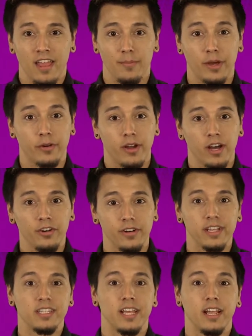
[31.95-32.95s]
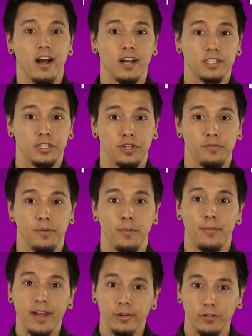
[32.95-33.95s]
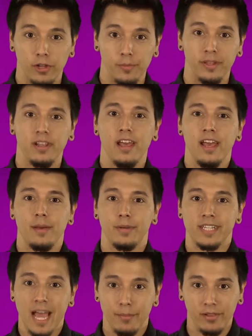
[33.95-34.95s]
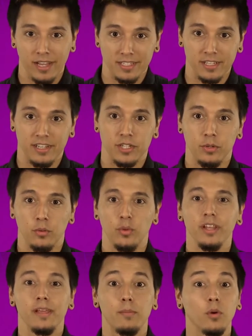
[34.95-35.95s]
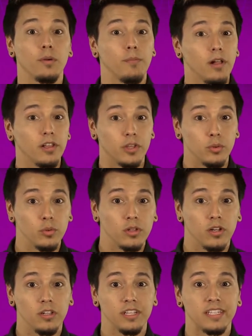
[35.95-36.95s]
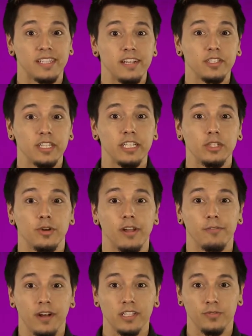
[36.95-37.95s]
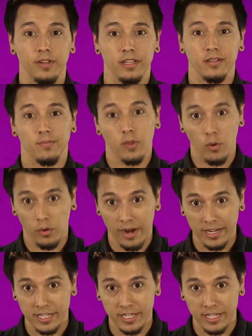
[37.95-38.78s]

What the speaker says: The mitochondria take oxygen from the myoglobin and metabolize it into a really important molecule called adenosine triphosphate, or